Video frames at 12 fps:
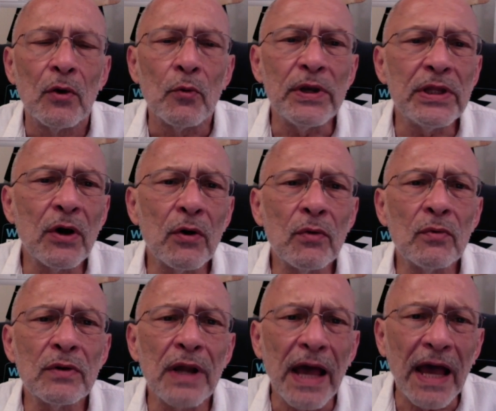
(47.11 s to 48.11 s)
We
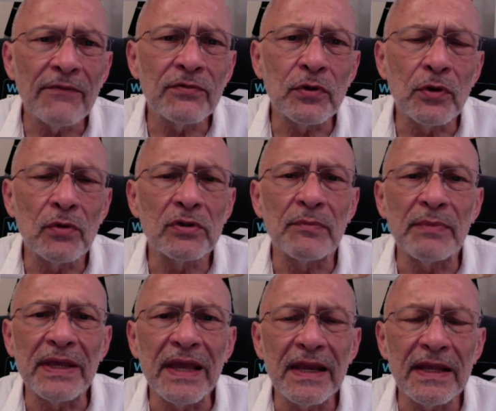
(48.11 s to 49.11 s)
don't have to know the
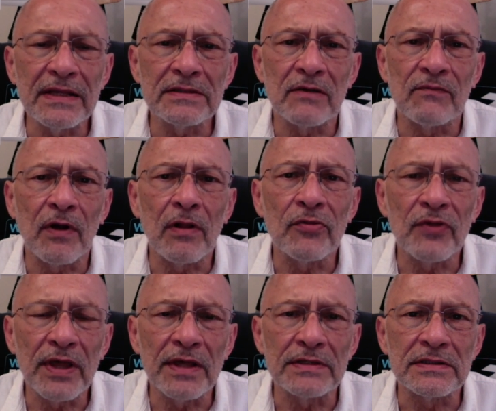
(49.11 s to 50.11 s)
beginnings of all
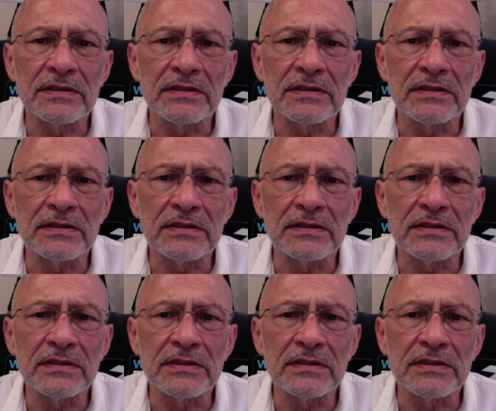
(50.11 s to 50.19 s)
things.